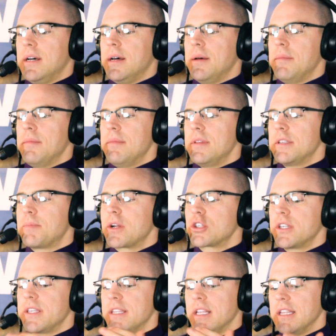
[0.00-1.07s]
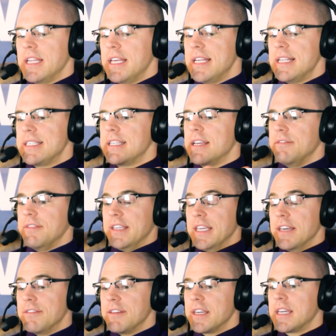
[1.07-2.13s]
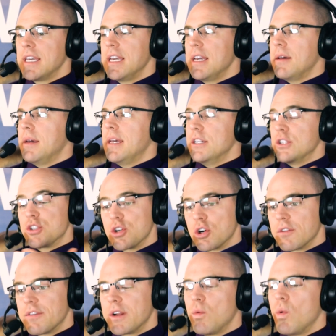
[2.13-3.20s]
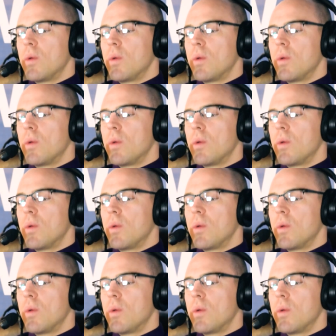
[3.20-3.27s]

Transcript: especially in the lens of giving and serving?